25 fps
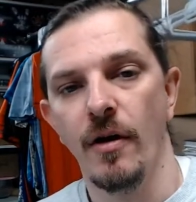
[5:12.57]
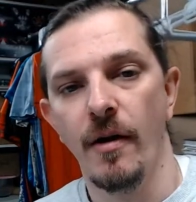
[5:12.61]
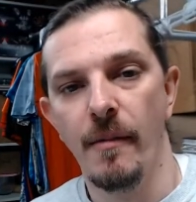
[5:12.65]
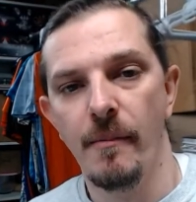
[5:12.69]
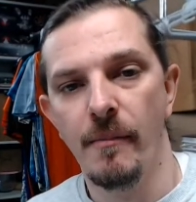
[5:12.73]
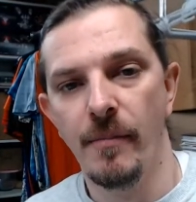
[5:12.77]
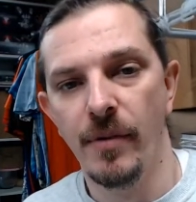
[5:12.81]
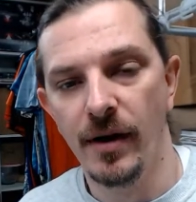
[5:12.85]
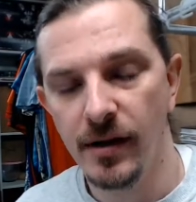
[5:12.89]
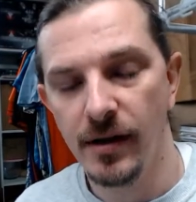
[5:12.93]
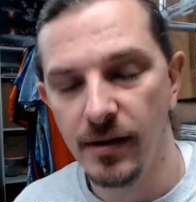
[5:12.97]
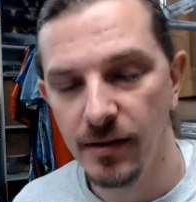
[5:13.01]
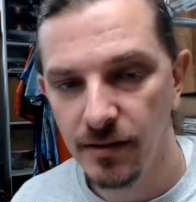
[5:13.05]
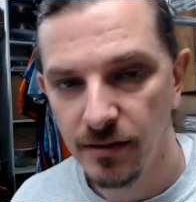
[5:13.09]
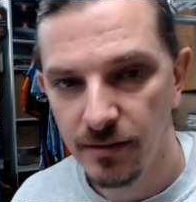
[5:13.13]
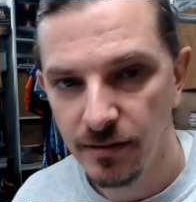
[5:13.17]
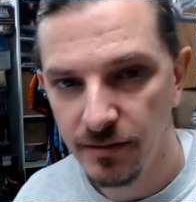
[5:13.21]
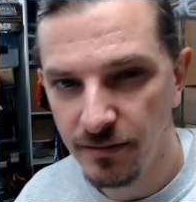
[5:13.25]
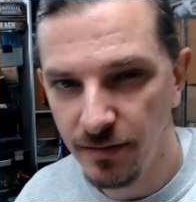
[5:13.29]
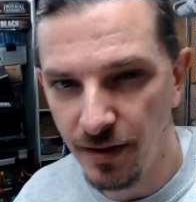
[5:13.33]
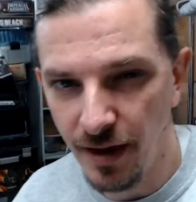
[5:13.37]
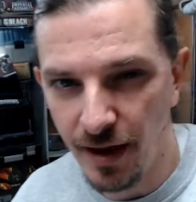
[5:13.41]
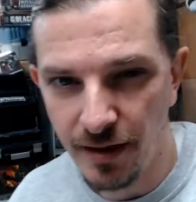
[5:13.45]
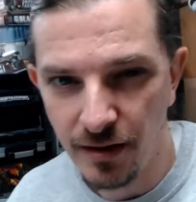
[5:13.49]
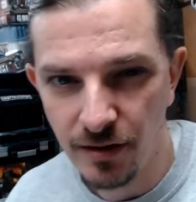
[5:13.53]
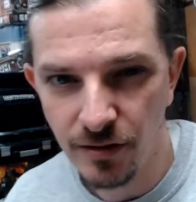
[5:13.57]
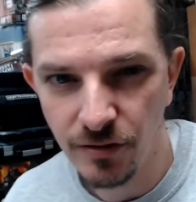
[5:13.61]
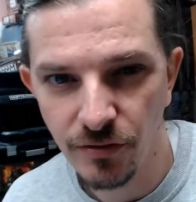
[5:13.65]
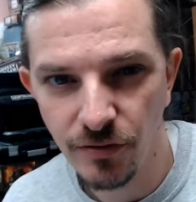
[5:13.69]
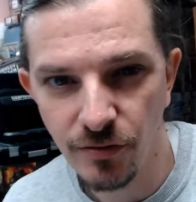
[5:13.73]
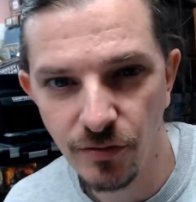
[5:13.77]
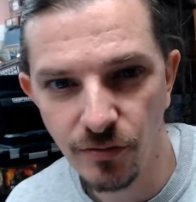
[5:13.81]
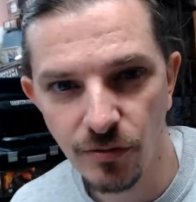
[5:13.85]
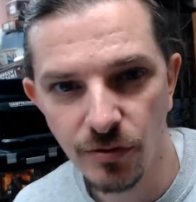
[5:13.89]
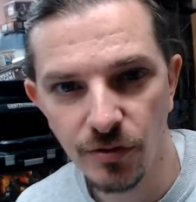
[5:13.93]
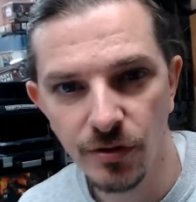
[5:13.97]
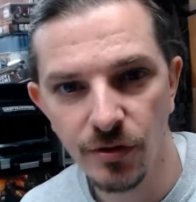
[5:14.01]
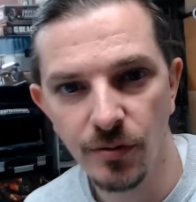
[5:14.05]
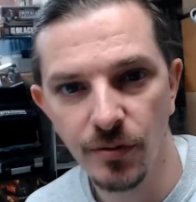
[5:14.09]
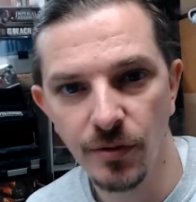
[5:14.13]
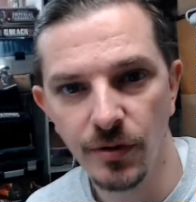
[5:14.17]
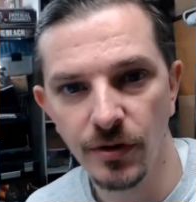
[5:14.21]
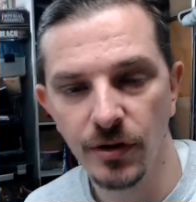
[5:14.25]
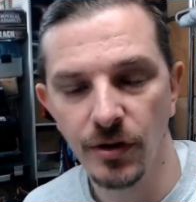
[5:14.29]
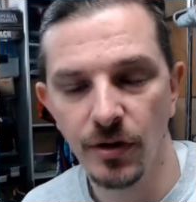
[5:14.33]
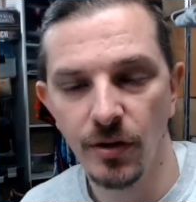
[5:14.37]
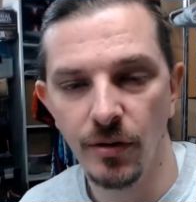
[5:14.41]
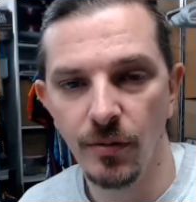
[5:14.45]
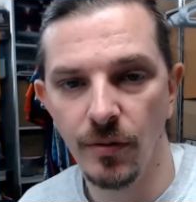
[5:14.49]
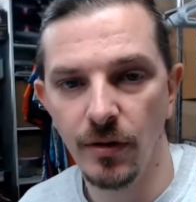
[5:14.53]
but 10 is the rule you want to
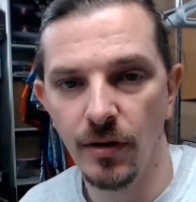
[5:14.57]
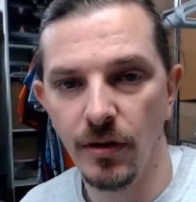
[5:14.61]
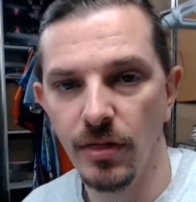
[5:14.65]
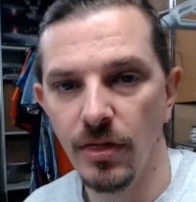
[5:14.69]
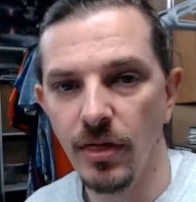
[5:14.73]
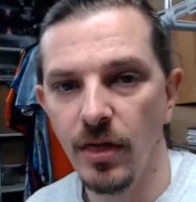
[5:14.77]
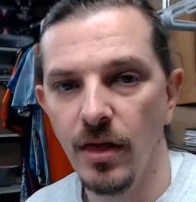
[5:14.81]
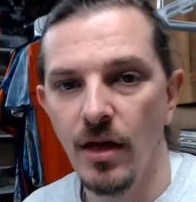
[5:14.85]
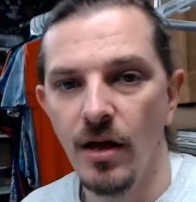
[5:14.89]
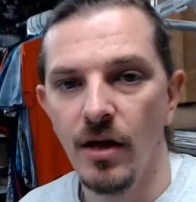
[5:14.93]
go with.